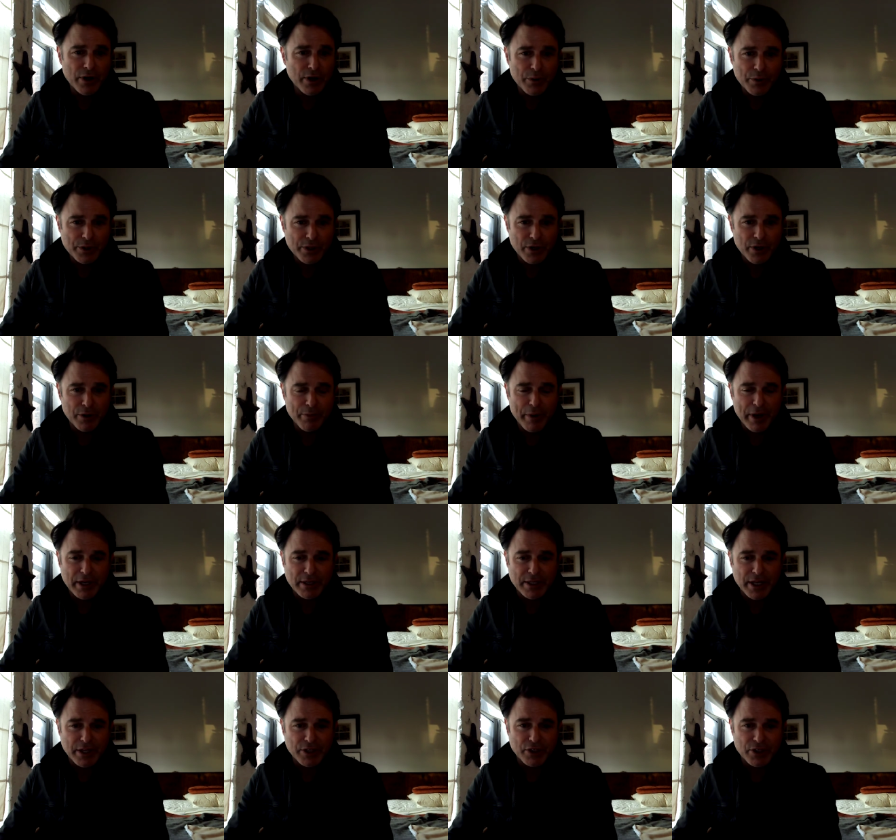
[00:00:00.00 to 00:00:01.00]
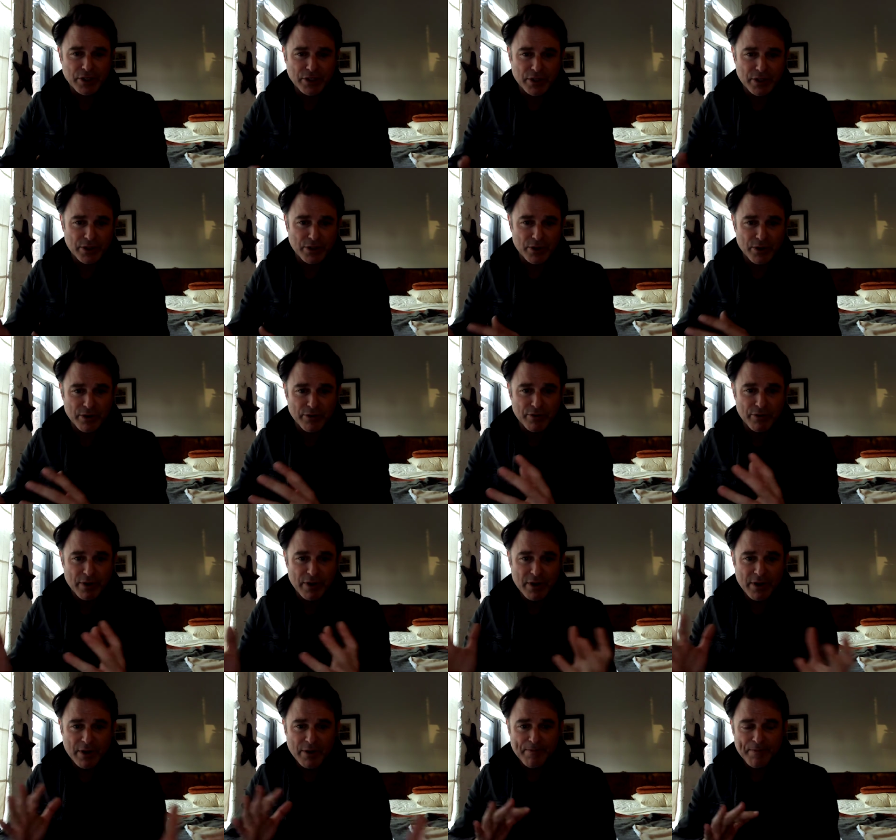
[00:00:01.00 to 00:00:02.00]
And it was a good meditation to sort of
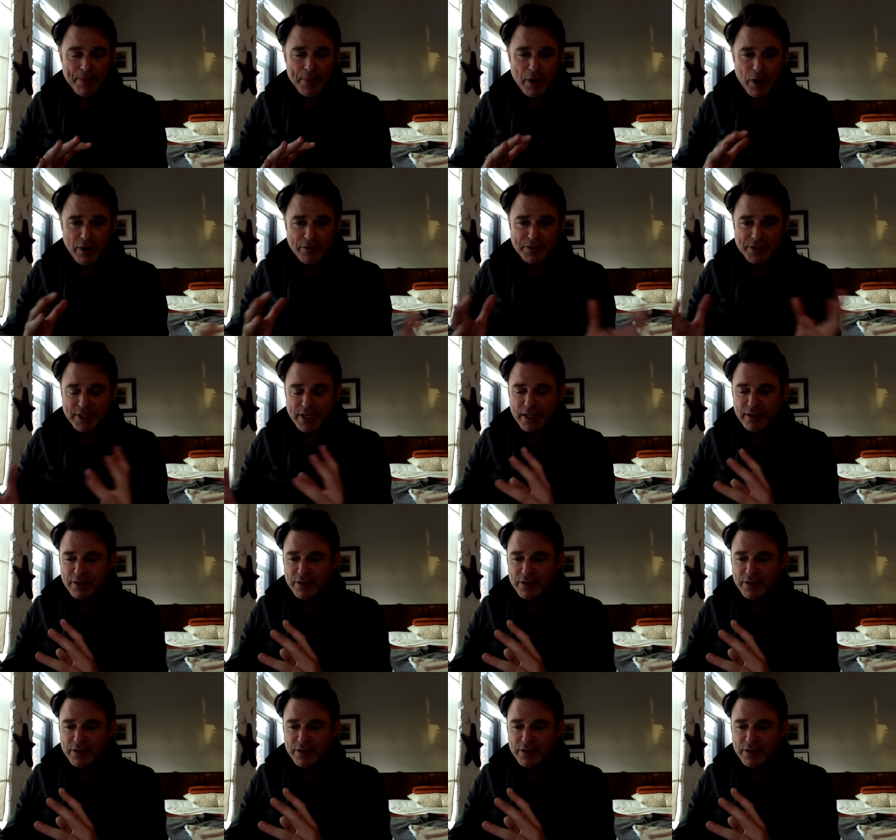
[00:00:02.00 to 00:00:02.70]
offset